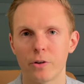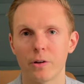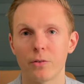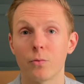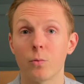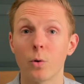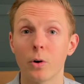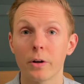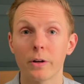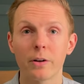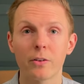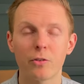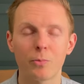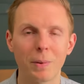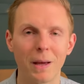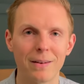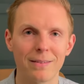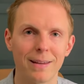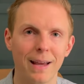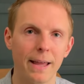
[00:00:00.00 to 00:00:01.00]
If we're gonna
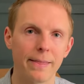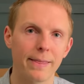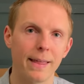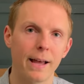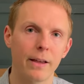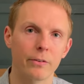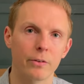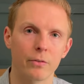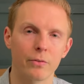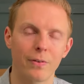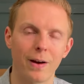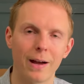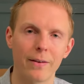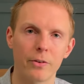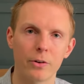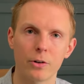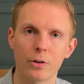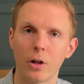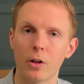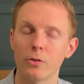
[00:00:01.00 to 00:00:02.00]
spend
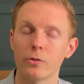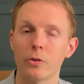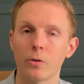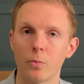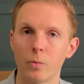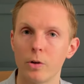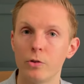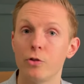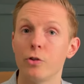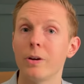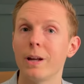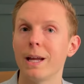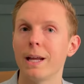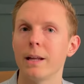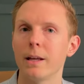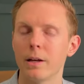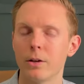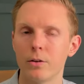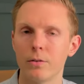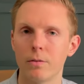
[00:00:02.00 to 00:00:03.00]
$10,500
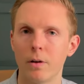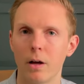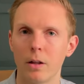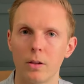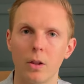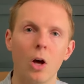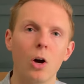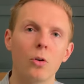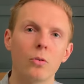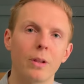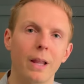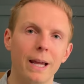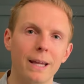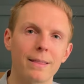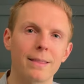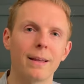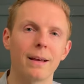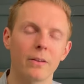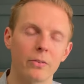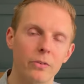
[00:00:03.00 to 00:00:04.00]
originating a loan
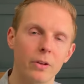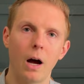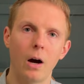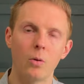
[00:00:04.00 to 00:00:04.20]
like this,